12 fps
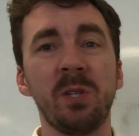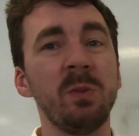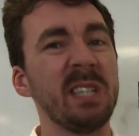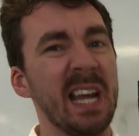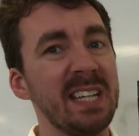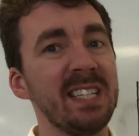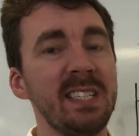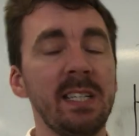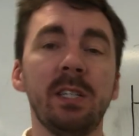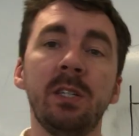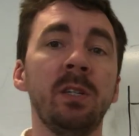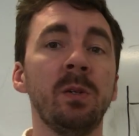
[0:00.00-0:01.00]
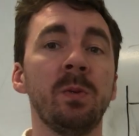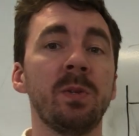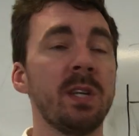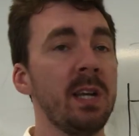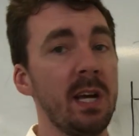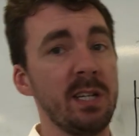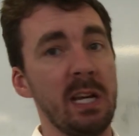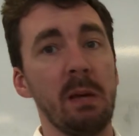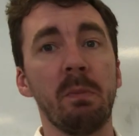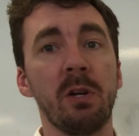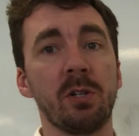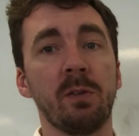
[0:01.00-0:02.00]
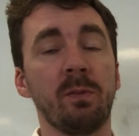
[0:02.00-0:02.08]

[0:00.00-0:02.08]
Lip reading: You tend to need to use a tape measure